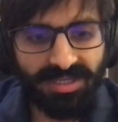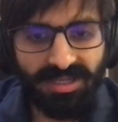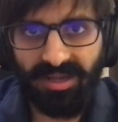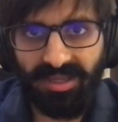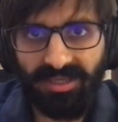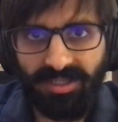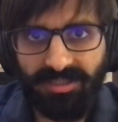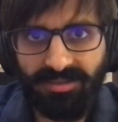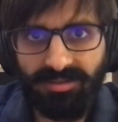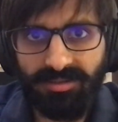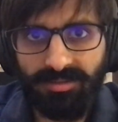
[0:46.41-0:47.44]
And
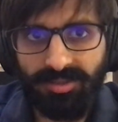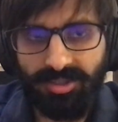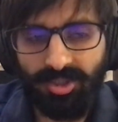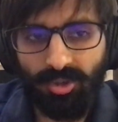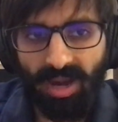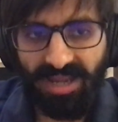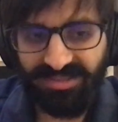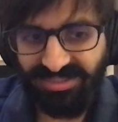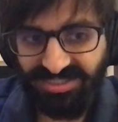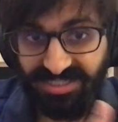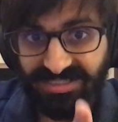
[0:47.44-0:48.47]
I had
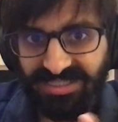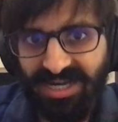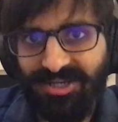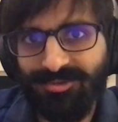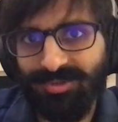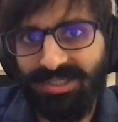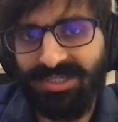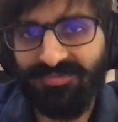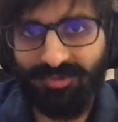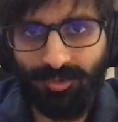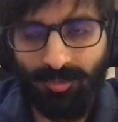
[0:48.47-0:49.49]
this desire to
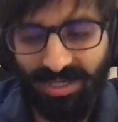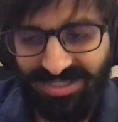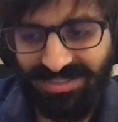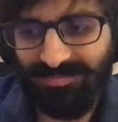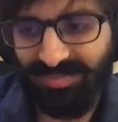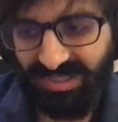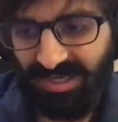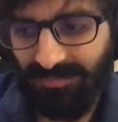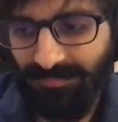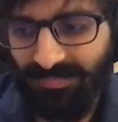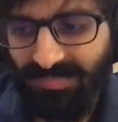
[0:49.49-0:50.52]
learn for quite some time.